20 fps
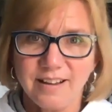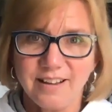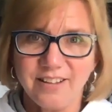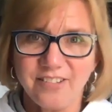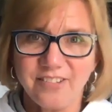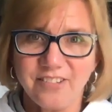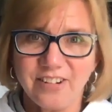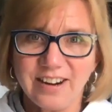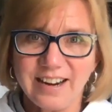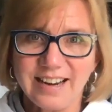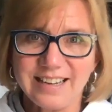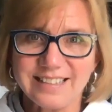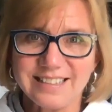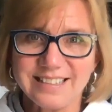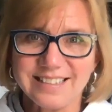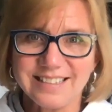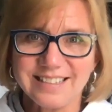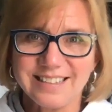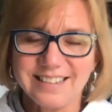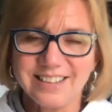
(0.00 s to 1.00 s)
All right.
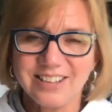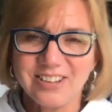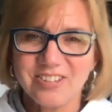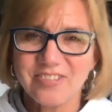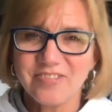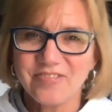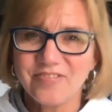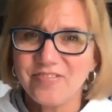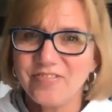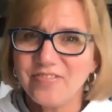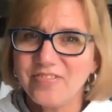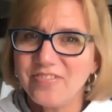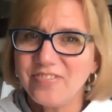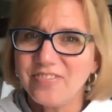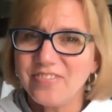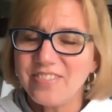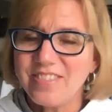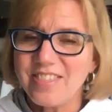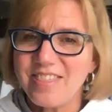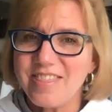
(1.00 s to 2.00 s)

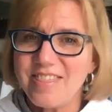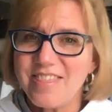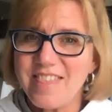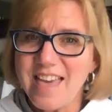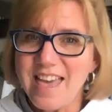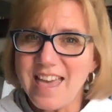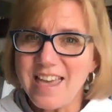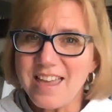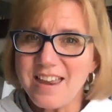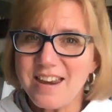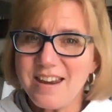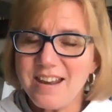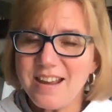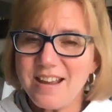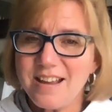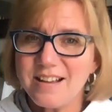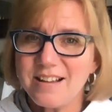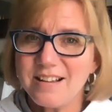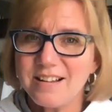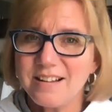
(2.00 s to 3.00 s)

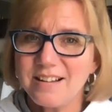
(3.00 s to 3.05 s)
Then